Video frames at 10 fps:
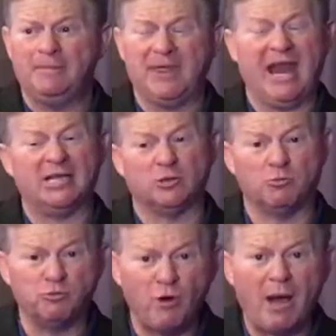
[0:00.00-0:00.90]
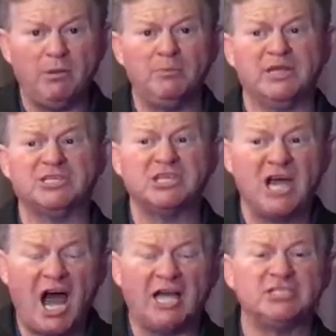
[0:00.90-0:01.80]
that has a problem that's
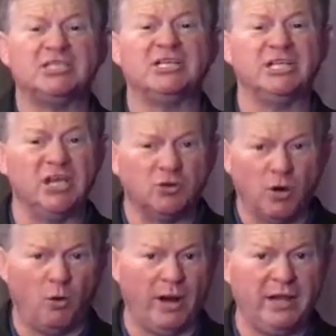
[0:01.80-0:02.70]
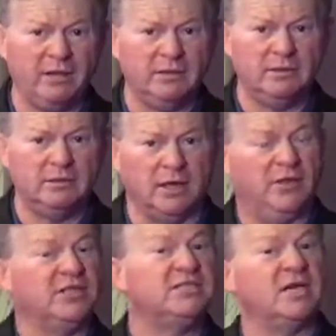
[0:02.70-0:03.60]
constantly growing
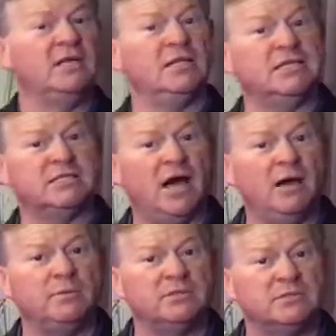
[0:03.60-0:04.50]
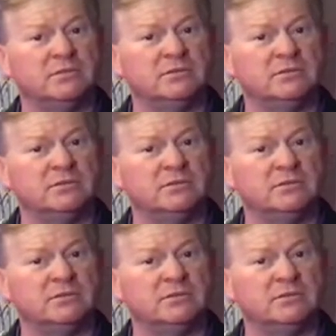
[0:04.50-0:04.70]
and then suddenly stops,